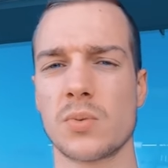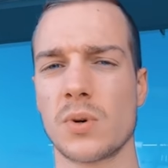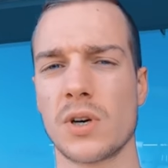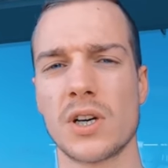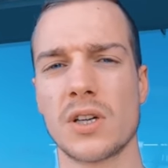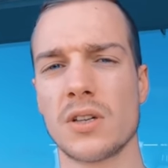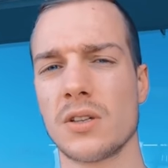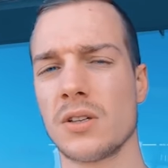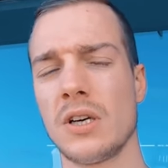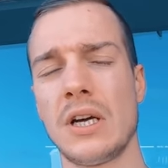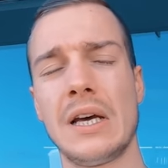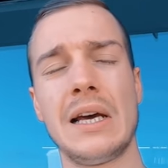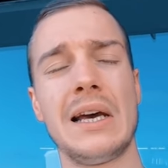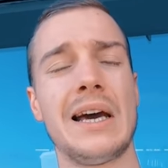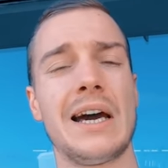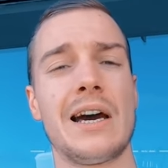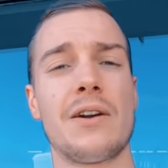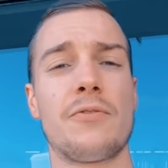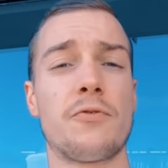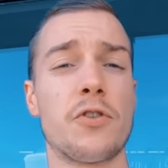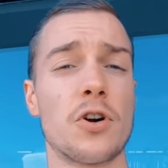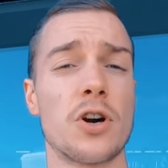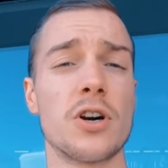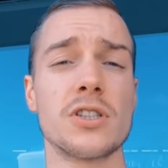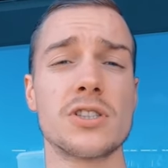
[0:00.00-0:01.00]
Well,
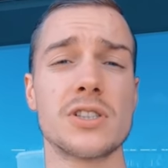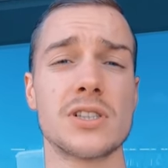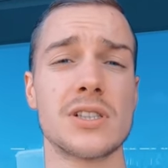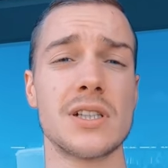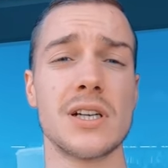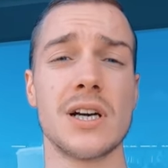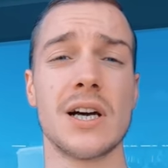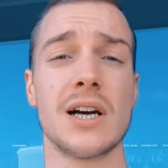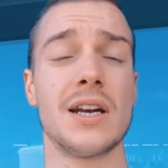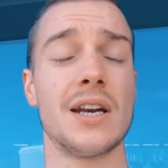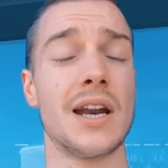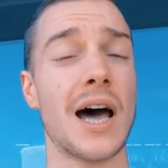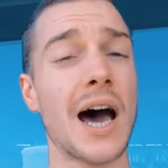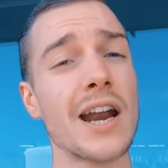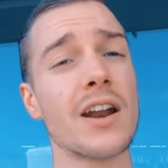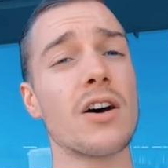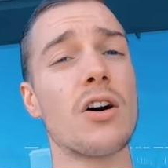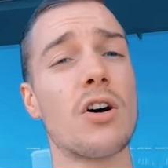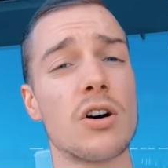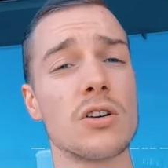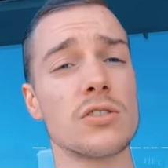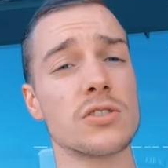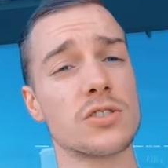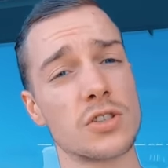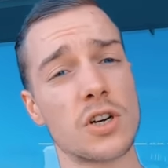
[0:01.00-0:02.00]
at first, not
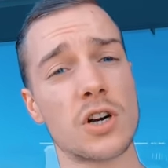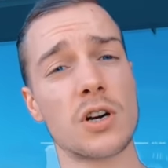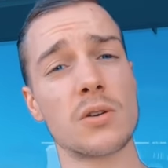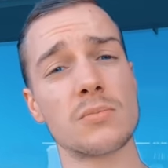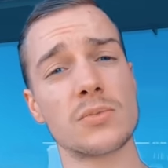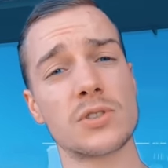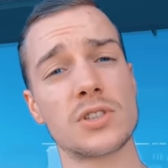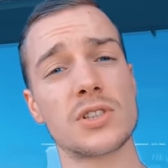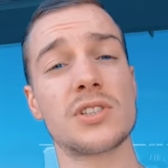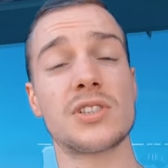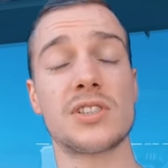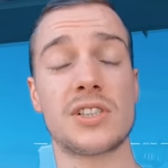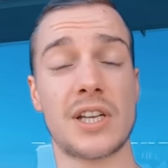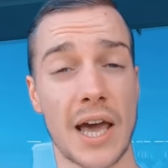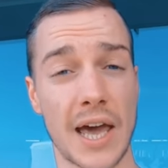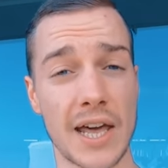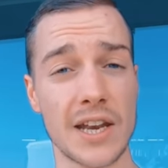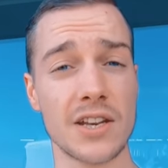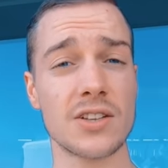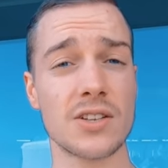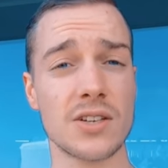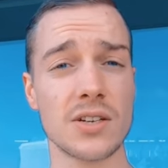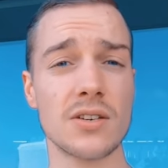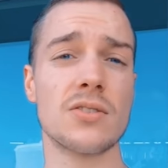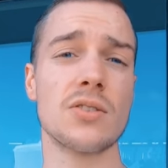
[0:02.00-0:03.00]
all SARMs
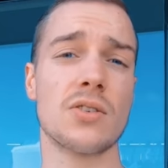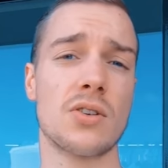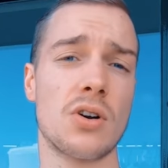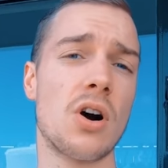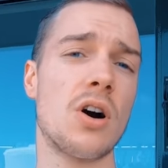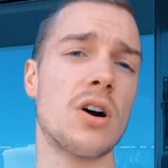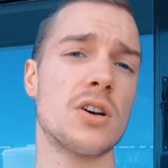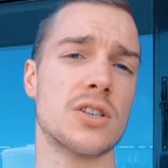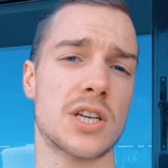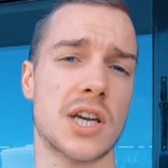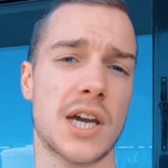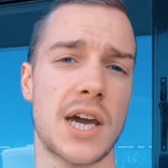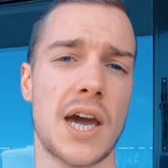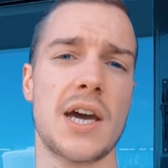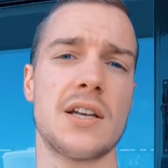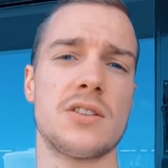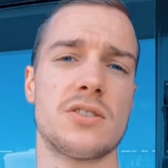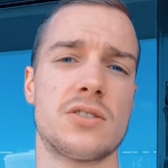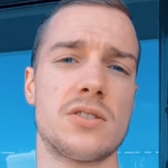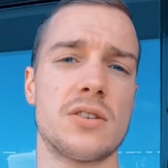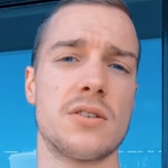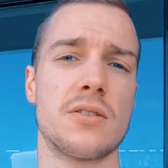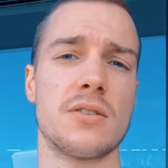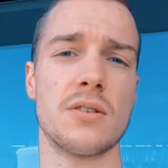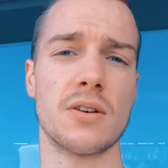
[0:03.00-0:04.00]
tend to cause
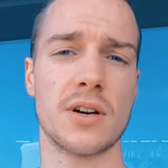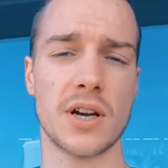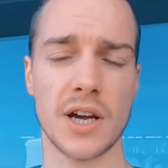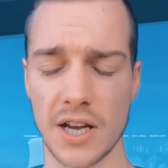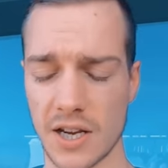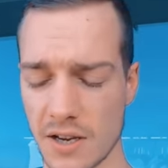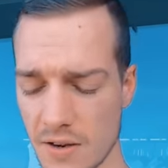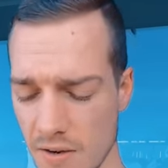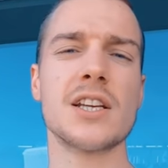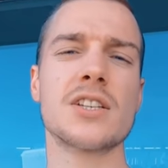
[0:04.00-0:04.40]
cancer, okay?